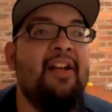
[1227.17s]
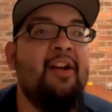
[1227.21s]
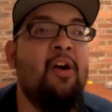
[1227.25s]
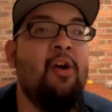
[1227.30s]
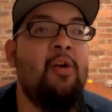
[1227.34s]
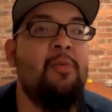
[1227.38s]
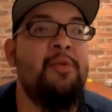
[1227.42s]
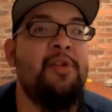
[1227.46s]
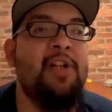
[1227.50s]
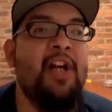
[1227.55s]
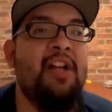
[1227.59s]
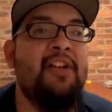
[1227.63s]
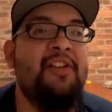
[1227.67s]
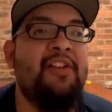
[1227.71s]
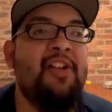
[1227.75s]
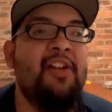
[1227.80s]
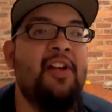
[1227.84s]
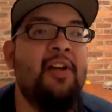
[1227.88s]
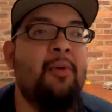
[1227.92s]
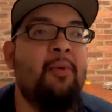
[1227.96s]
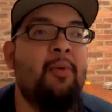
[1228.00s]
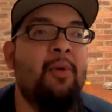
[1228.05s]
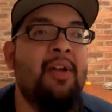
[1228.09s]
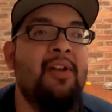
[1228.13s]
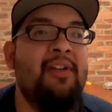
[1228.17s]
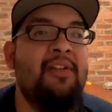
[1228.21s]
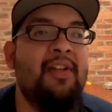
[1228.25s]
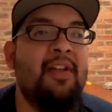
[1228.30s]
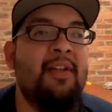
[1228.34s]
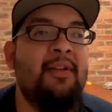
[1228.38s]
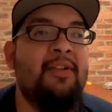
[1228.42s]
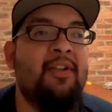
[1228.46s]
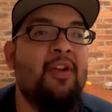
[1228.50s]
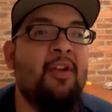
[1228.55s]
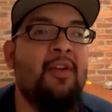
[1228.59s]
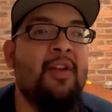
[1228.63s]
hope John Cena wins
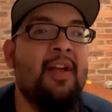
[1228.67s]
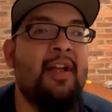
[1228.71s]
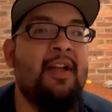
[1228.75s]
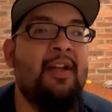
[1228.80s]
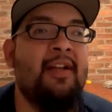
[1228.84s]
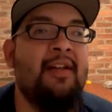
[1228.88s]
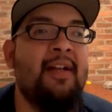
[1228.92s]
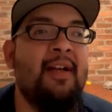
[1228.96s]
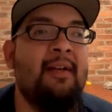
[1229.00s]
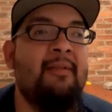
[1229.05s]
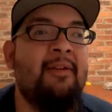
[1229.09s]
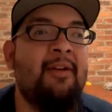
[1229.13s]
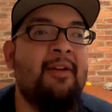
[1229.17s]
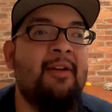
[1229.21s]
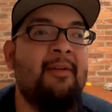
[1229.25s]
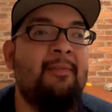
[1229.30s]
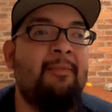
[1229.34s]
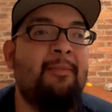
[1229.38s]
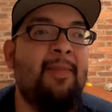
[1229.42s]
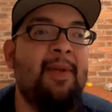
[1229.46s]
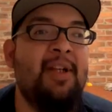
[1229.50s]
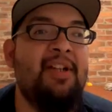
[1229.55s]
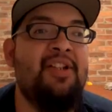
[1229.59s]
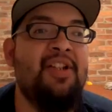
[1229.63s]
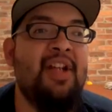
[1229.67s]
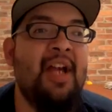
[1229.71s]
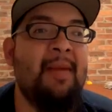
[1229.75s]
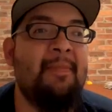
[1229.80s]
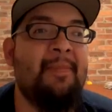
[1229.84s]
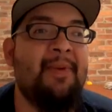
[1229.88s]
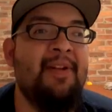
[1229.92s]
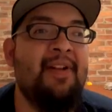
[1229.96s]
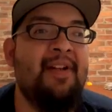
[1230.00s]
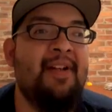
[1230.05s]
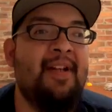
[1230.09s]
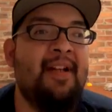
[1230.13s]
it so they can never be
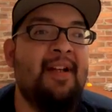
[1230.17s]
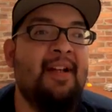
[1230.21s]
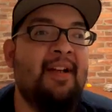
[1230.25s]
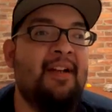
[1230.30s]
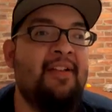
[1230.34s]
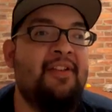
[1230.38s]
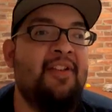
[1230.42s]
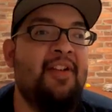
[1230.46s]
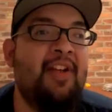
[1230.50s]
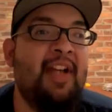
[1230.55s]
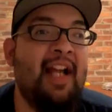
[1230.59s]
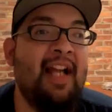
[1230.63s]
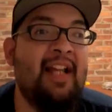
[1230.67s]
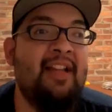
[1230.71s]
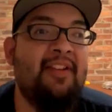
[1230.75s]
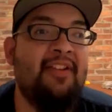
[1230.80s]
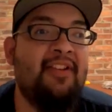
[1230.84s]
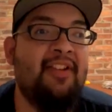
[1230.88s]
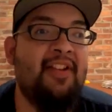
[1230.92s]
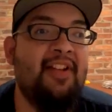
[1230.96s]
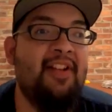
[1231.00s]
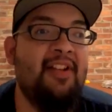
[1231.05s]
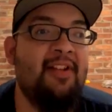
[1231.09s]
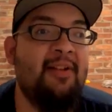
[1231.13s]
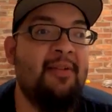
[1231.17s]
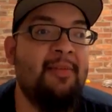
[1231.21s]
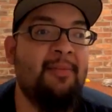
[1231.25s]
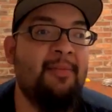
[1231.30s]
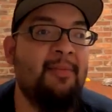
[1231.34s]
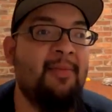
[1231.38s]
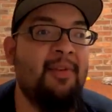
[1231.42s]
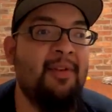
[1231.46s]
champion again because you can't see him.